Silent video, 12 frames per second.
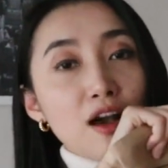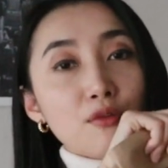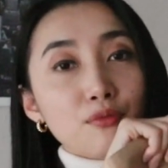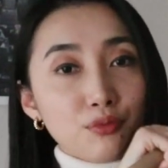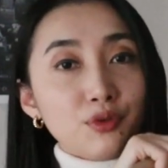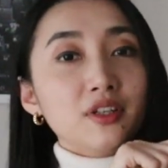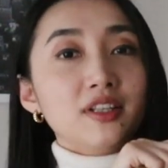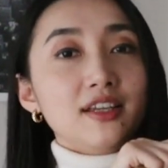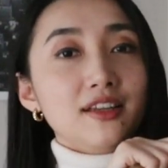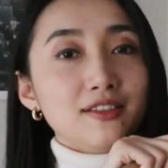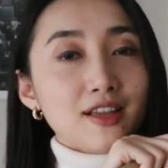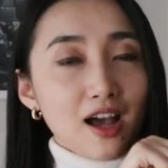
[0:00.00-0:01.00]
a
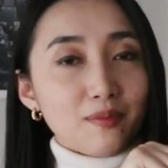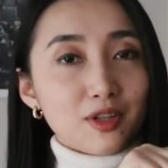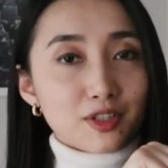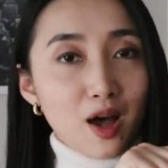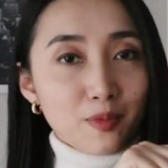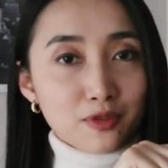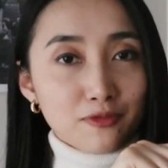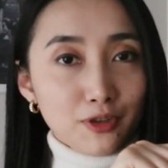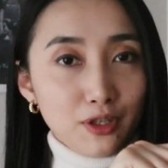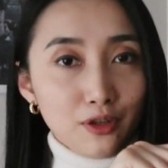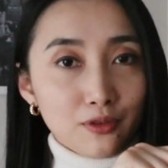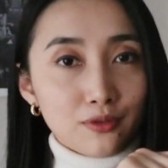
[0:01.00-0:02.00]
really timeless option
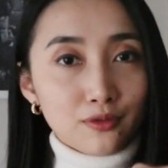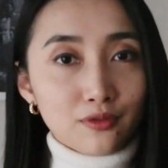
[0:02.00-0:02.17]
for you.